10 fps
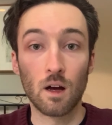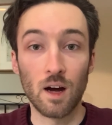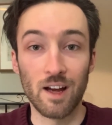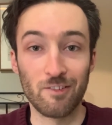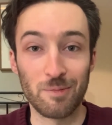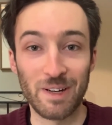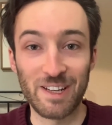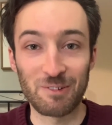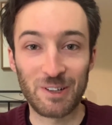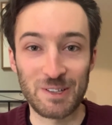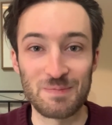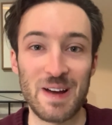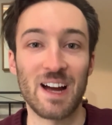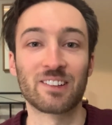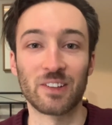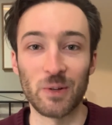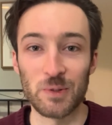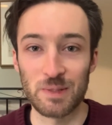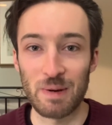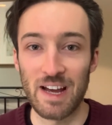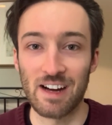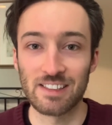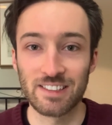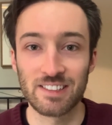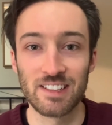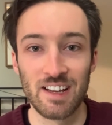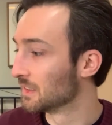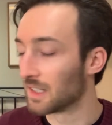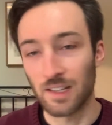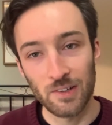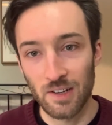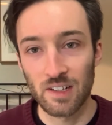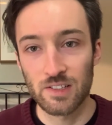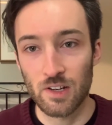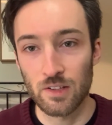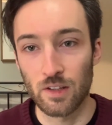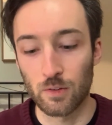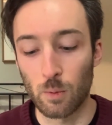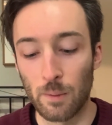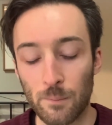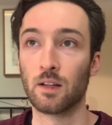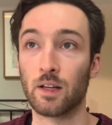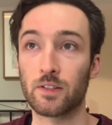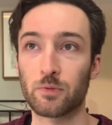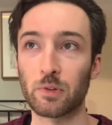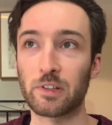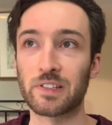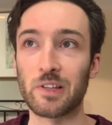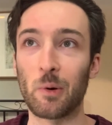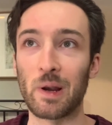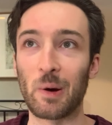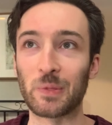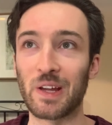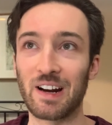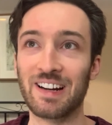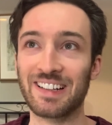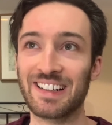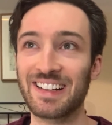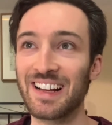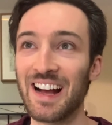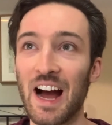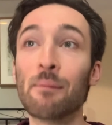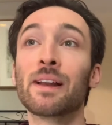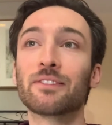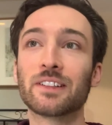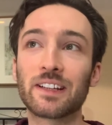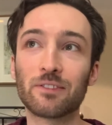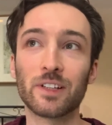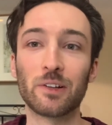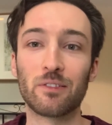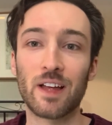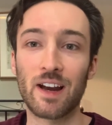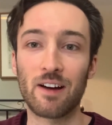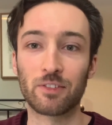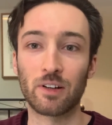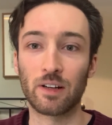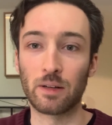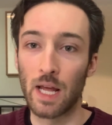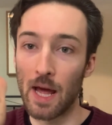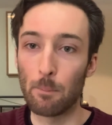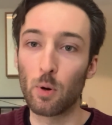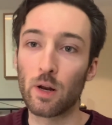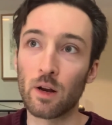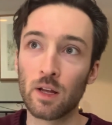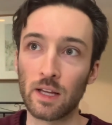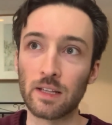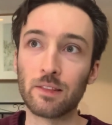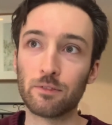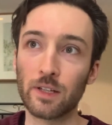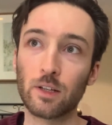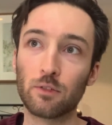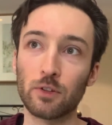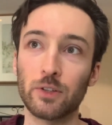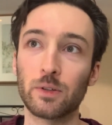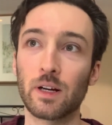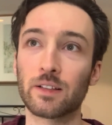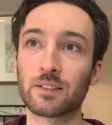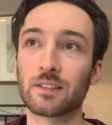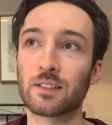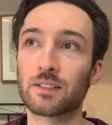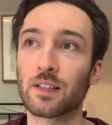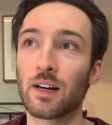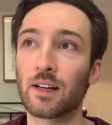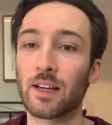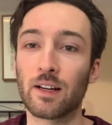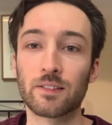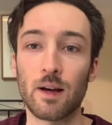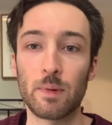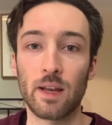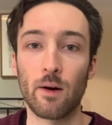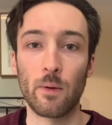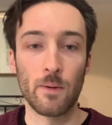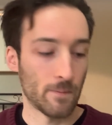Hi, everybody. Welcome back to Notes by Alex. I don't know how to start this one. It's really snowing out there. I might have to take a video of that after and put it in the video for you guys because it's coming down.